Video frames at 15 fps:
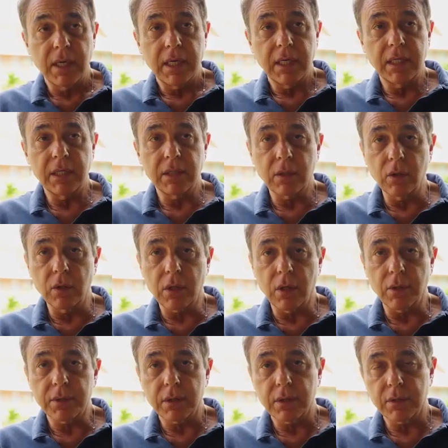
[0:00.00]
It needs
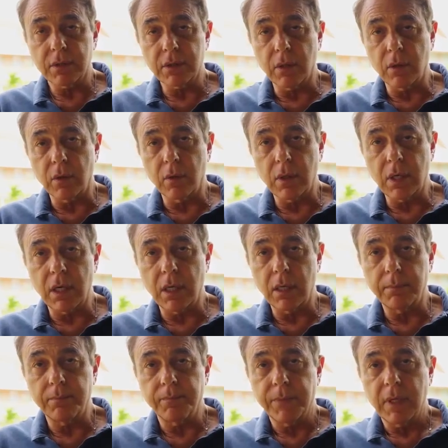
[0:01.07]
glucose.
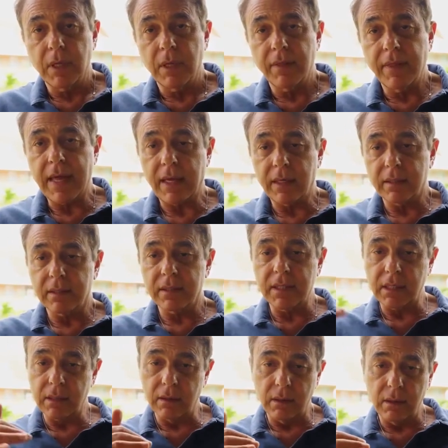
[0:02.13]
So that
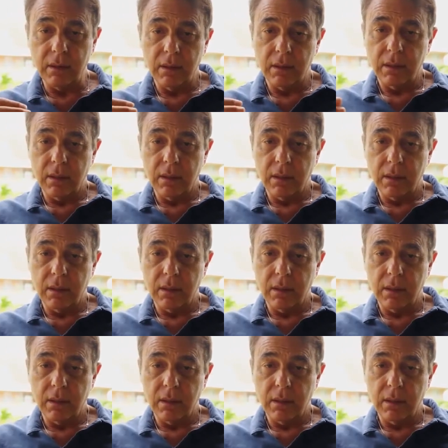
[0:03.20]
signal